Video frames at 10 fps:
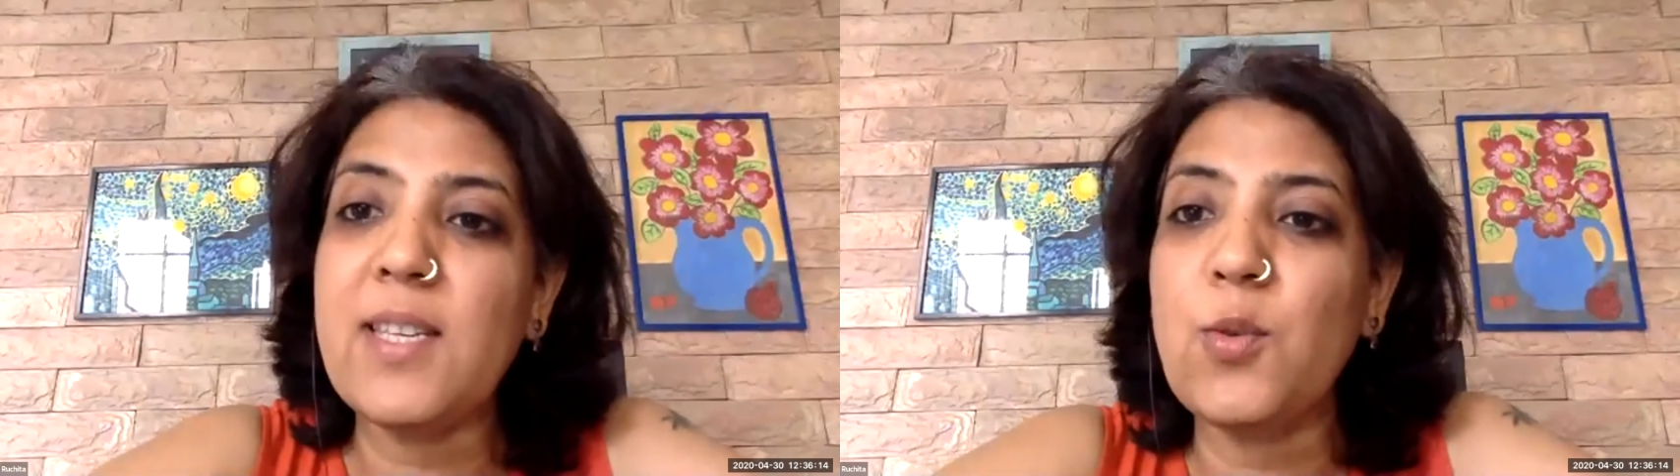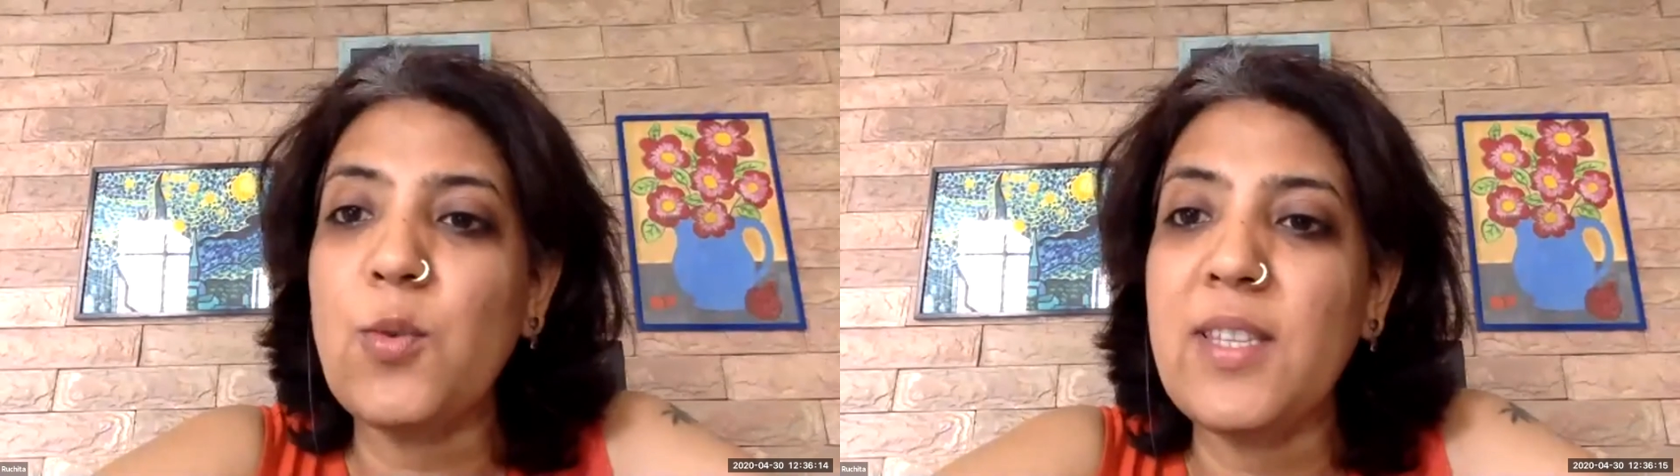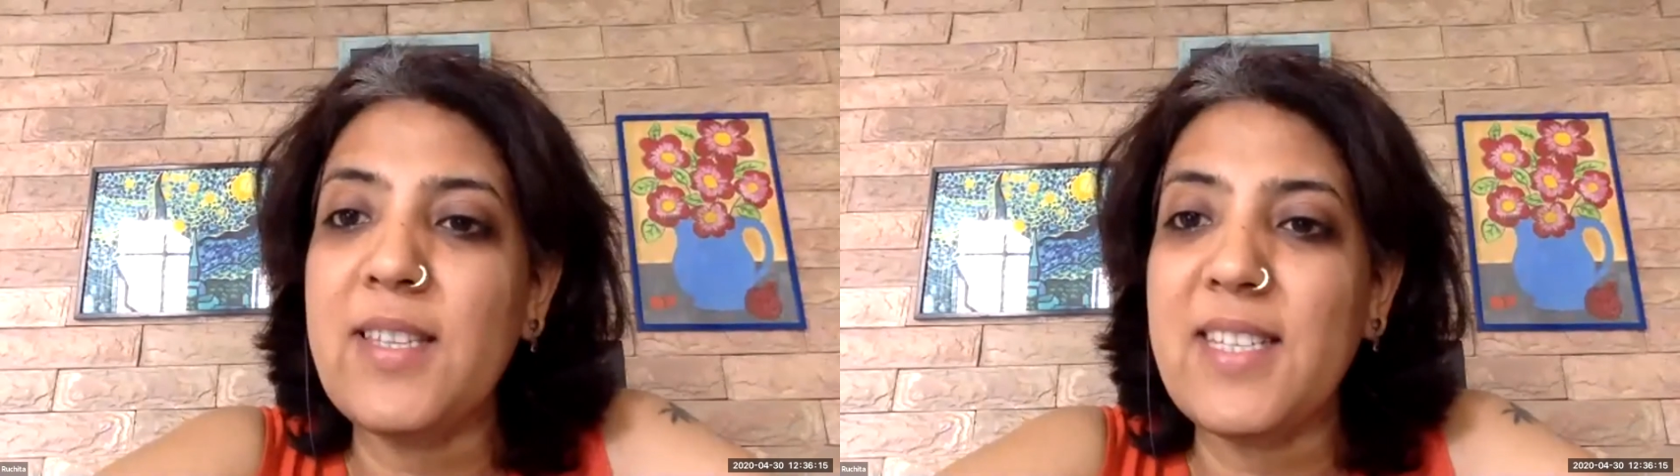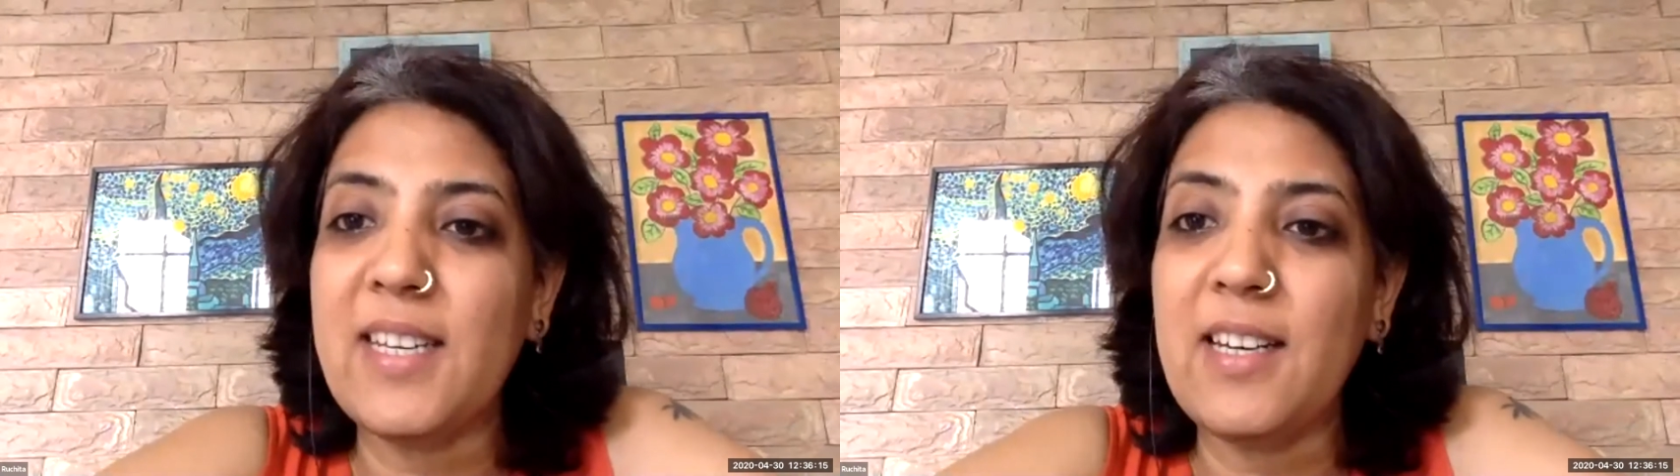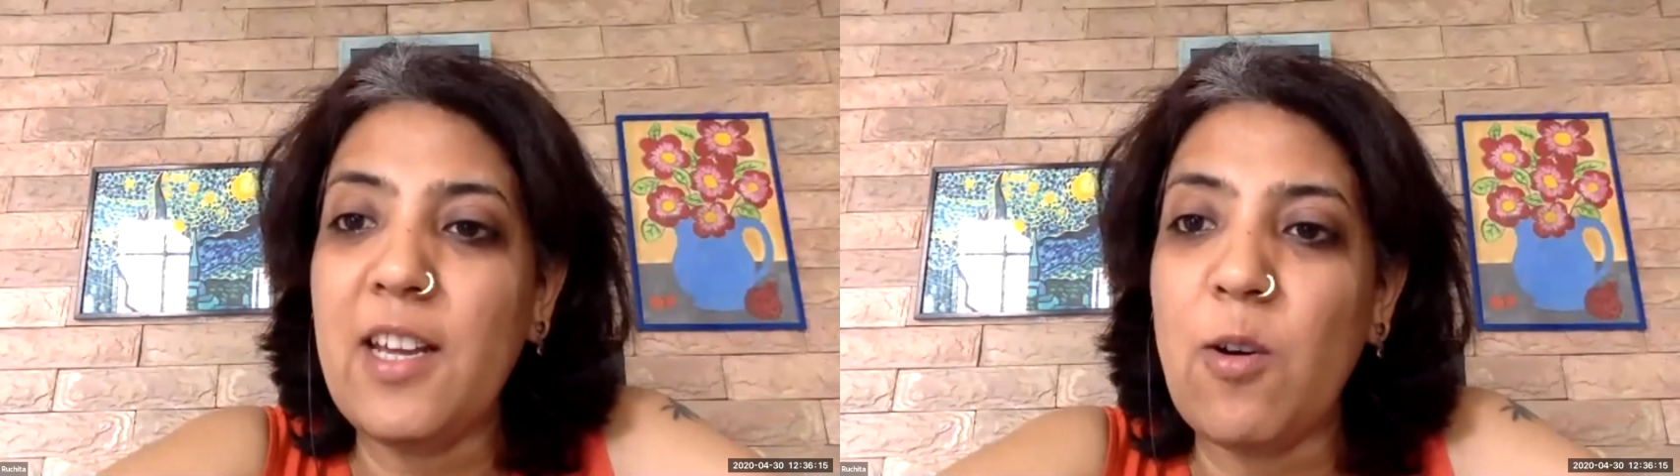to
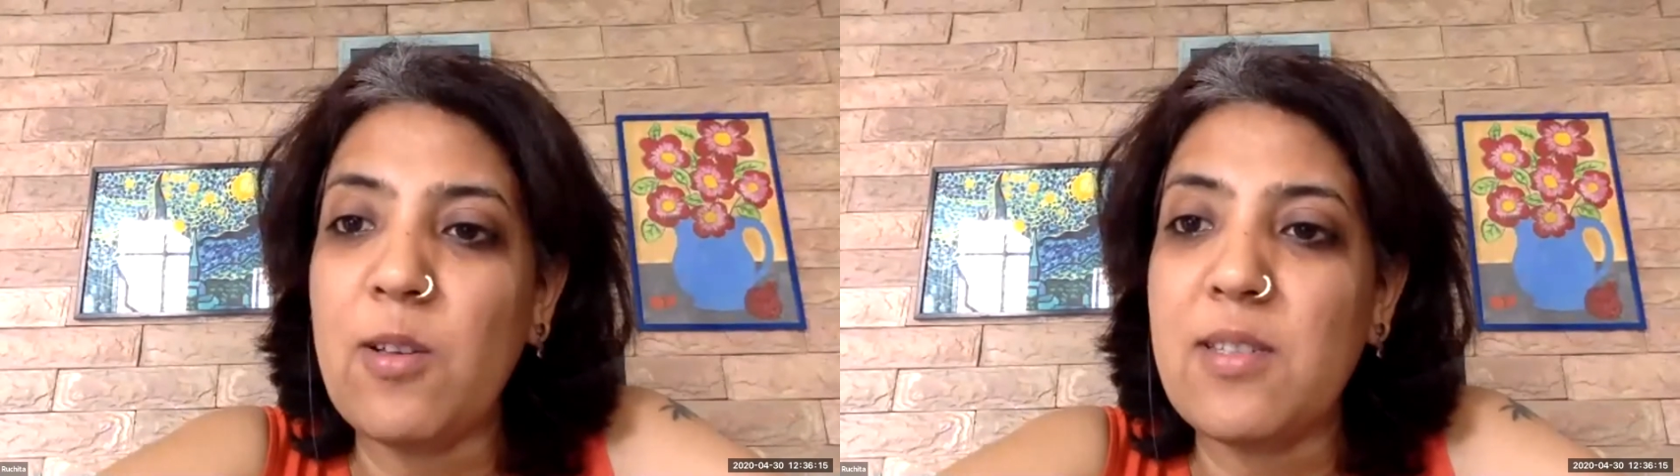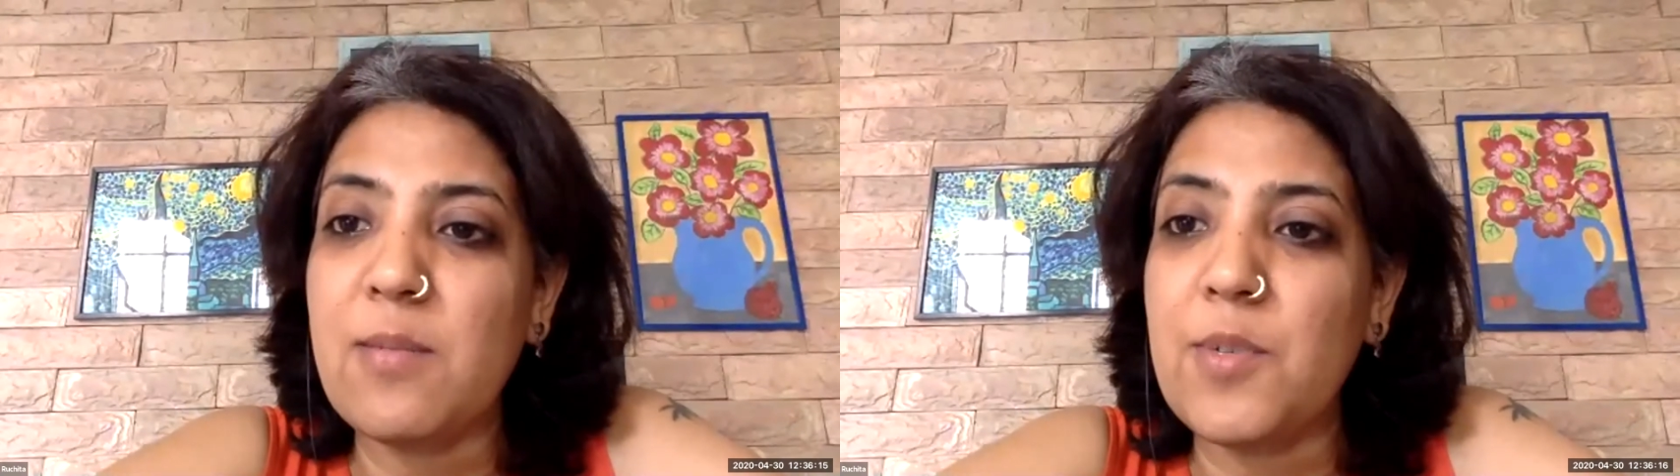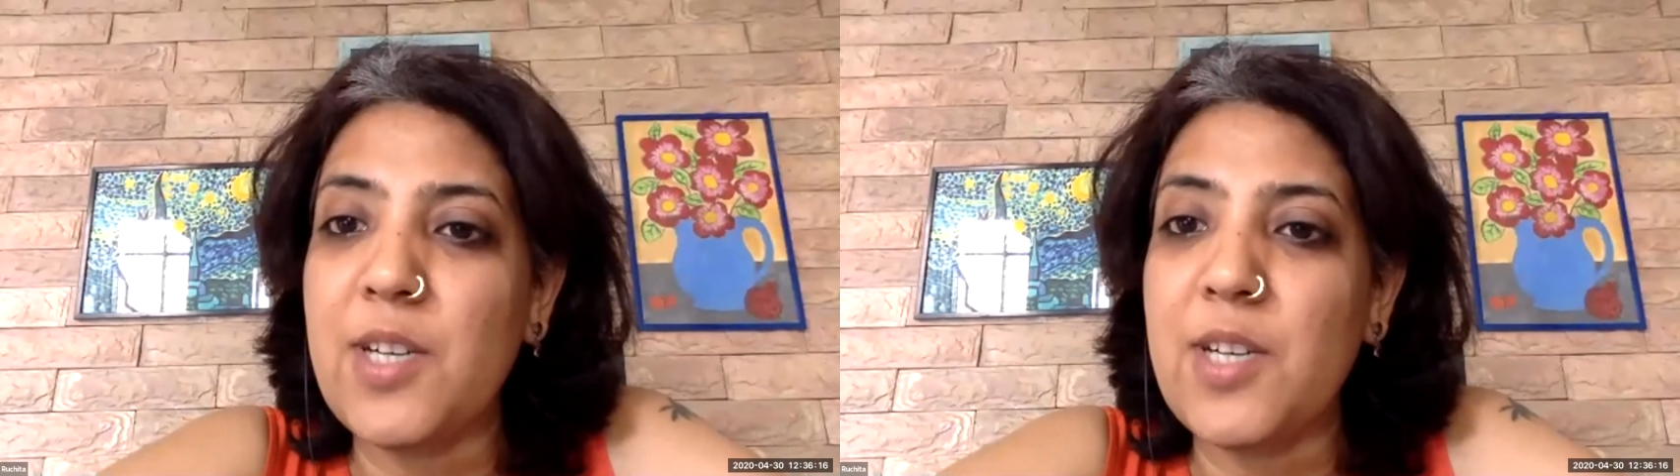insanely awesome